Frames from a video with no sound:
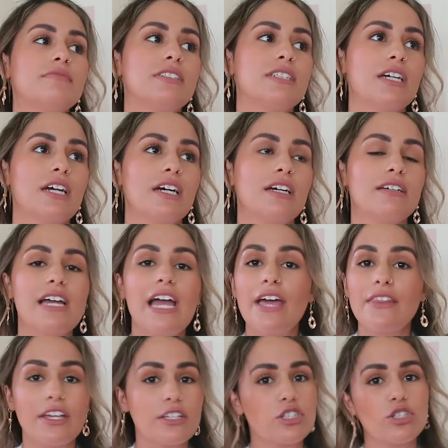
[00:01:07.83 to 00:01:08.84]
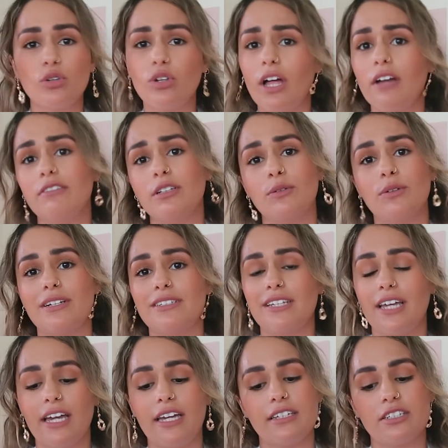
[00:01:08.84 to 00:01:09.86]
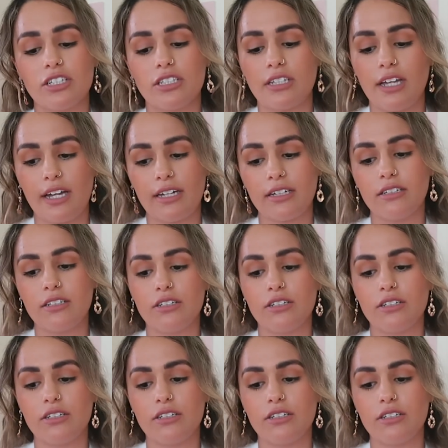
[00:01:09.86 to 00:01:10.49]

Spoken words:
Yeah, that's just all I really want to say, is just like,